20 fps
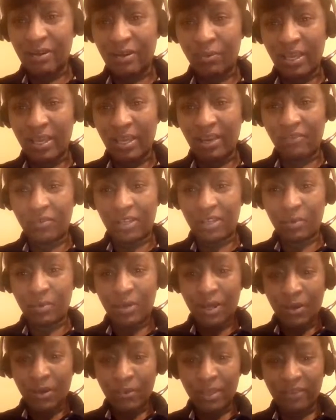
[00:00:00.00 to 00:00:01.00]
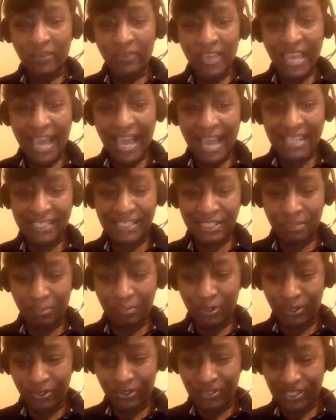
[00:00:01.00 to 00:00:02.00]
We it's have already, we have cast done.
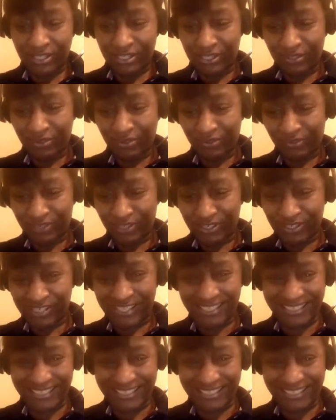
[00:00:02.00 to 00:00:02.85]
the pearls into the universe.